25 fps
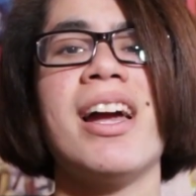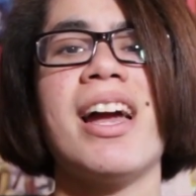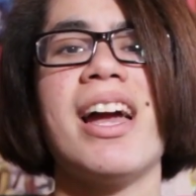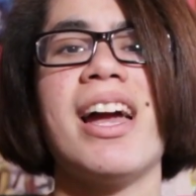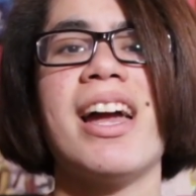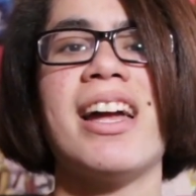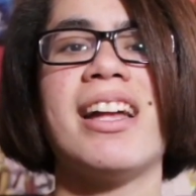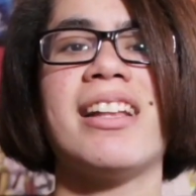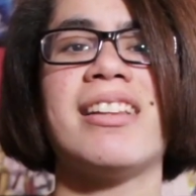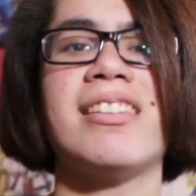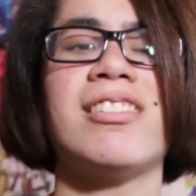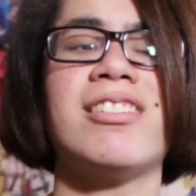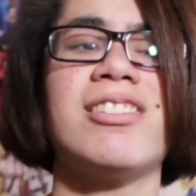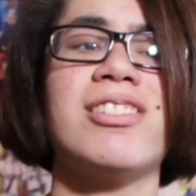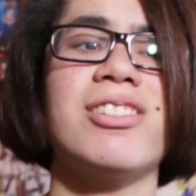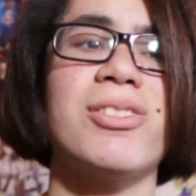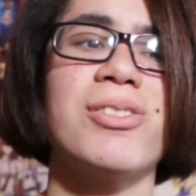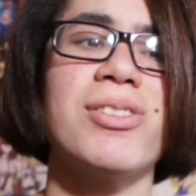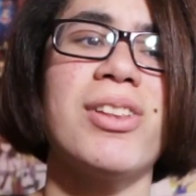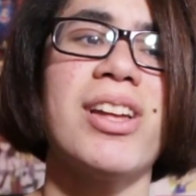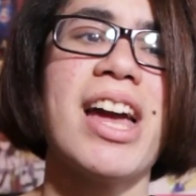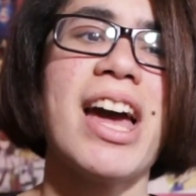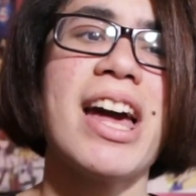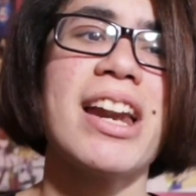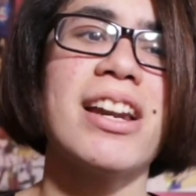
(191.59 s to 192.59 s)
And so
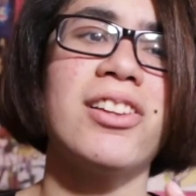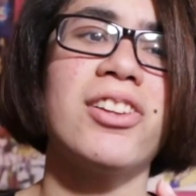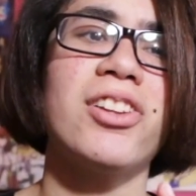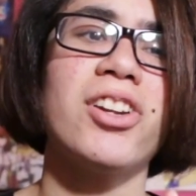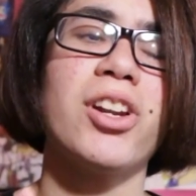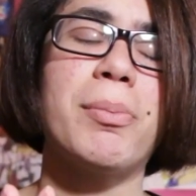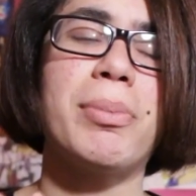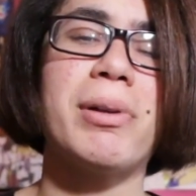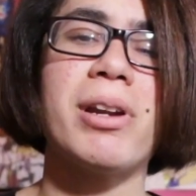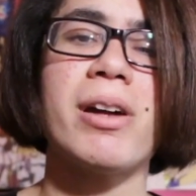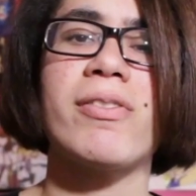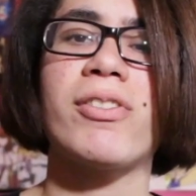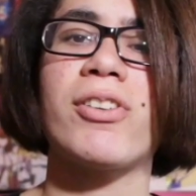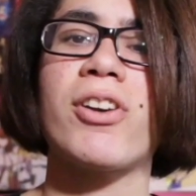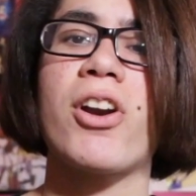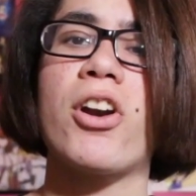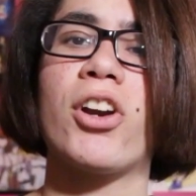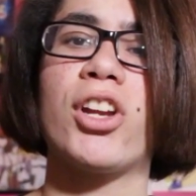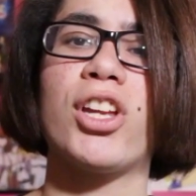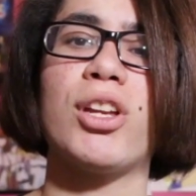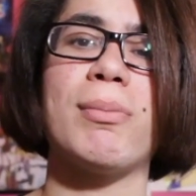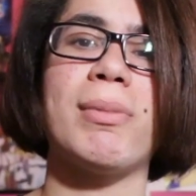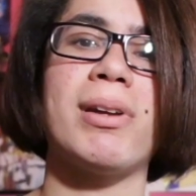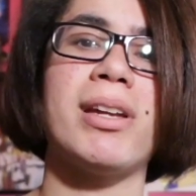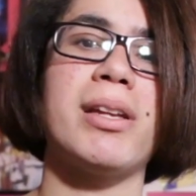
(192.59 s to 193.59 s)
they had a little bit of an
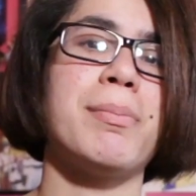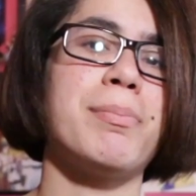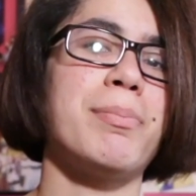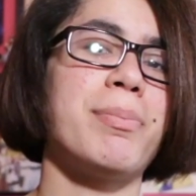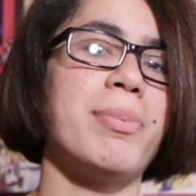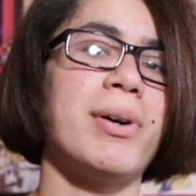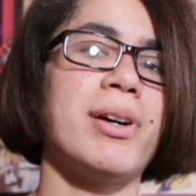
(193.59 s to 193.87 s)
argument,